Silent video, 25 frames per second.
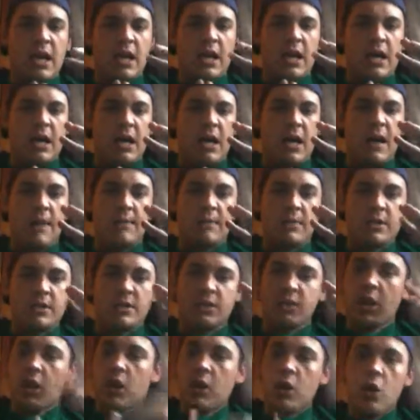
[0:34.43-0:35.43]
I'm going
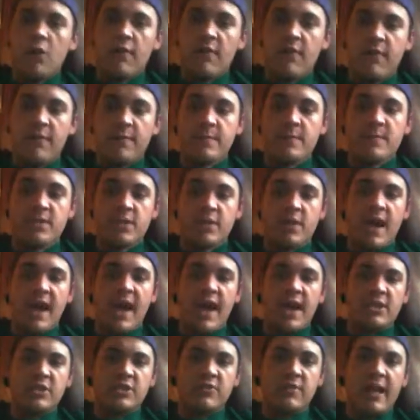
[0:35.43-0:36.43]
to start over from
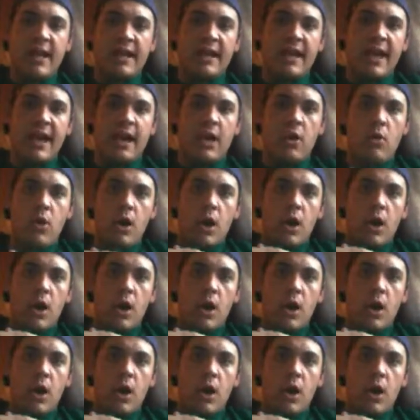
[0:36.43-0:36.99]
scratch right now.